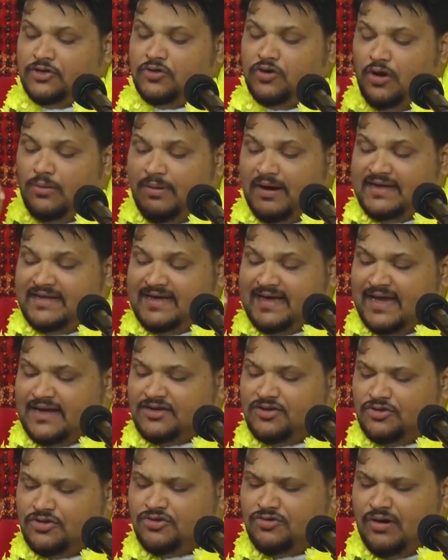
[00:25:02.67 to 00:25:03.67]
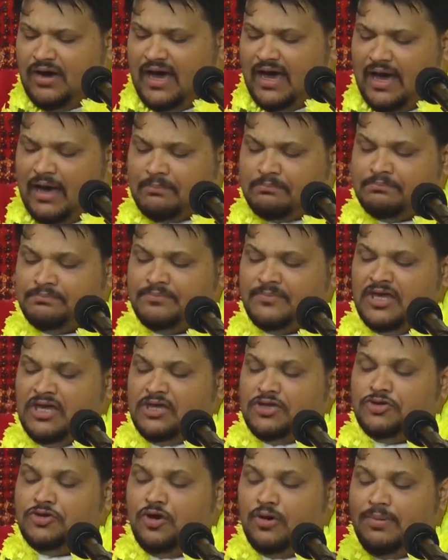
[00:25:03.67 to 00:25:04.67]
nobody can do you harm.
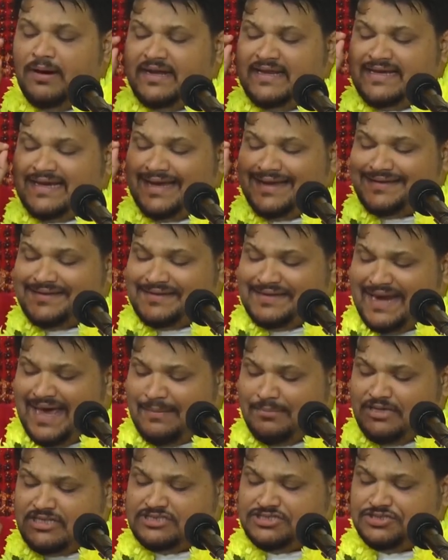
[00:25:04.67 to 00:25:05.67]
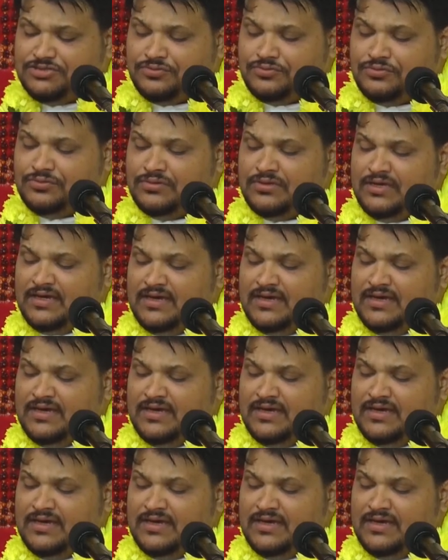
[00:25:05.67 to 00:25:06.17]
Nobody can damage you.